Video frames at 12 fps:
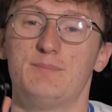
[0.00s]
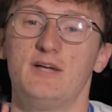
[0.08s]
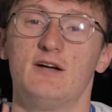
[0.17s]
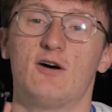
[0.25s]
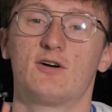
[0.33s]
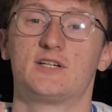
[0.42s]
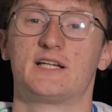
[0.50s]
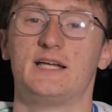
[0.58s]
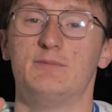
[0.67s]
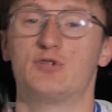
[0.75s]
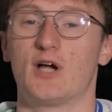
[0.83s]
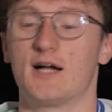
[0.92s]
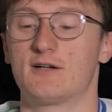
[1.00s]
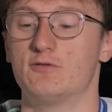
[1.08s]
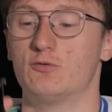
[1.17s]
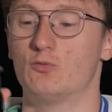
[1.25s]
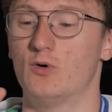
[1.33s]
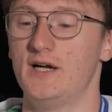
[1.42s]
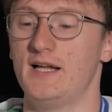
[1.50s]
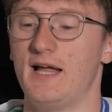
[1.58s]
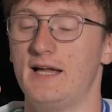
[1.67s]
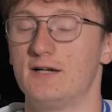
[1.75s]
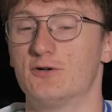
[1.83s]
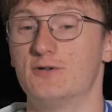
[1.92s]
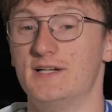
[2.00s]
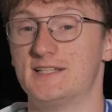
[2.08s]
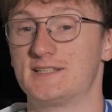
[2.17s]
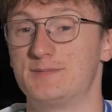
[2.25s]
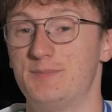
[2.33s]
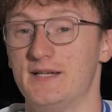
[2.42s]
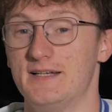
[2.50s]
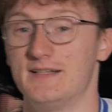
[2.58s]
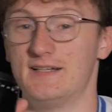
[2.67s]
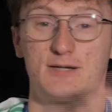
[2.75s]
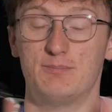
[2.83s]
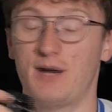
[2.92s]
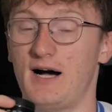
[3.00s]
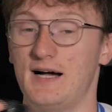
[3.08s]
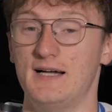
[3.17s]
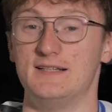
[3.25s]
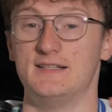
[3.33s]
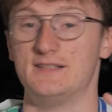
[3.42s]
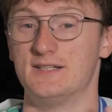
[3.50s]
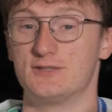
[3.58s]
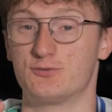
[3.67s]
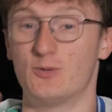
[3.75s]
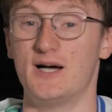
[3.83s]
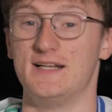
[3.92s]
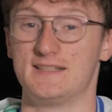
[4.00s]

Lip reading: a bit hard to keep track of what angle and spin combined does what